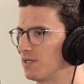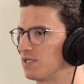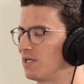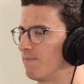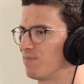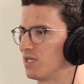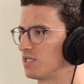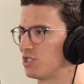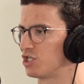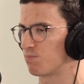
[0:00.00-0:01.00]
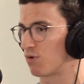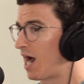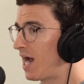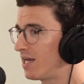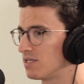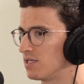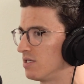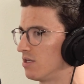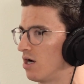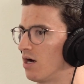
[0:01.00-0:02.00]
Is it just pride? Is
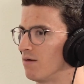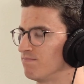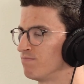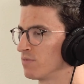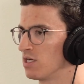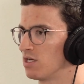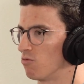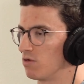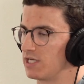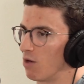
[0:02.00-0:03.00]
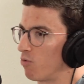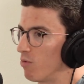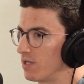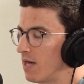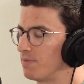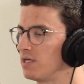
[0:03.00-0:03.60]
it, what would that